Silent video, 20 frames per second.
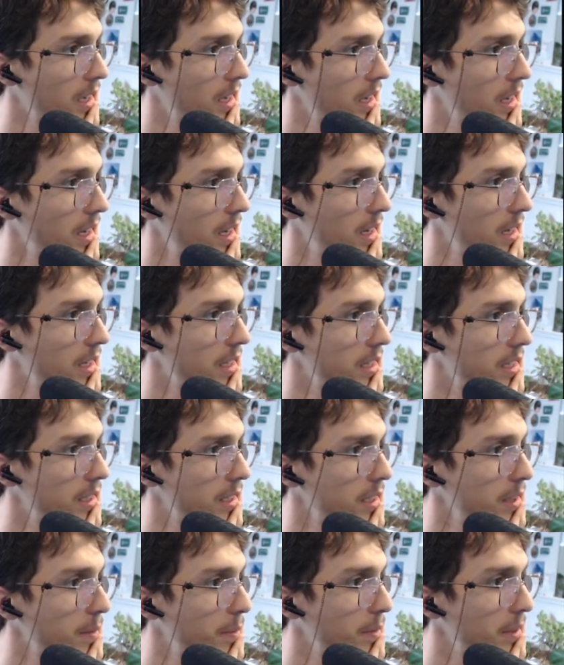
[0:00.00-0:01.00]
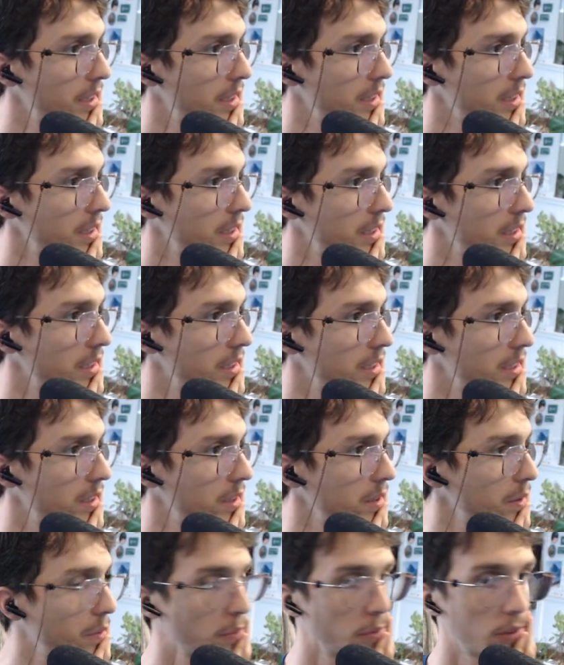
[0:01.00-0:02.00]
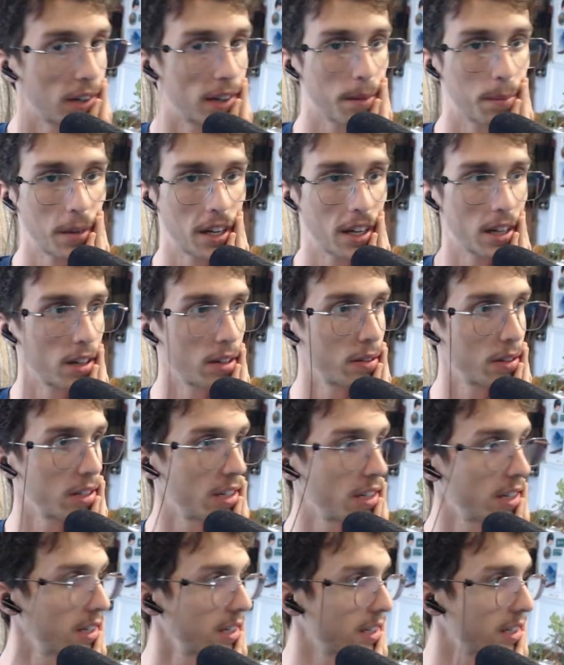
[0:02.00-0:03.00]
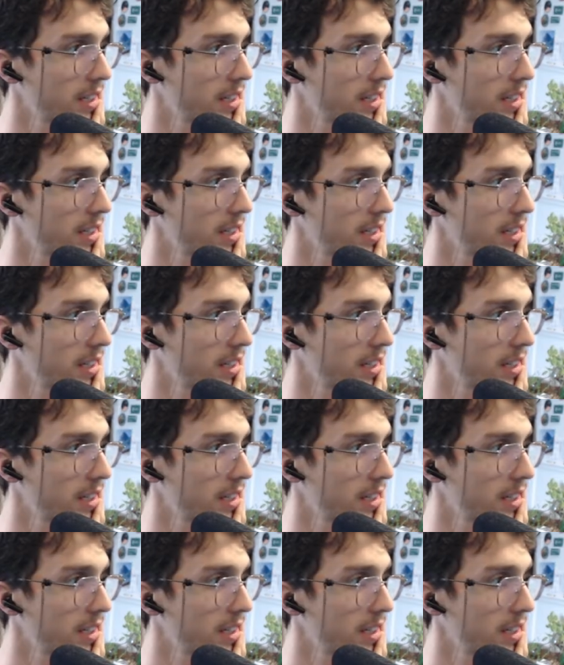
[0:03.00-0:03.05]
Where am I going here?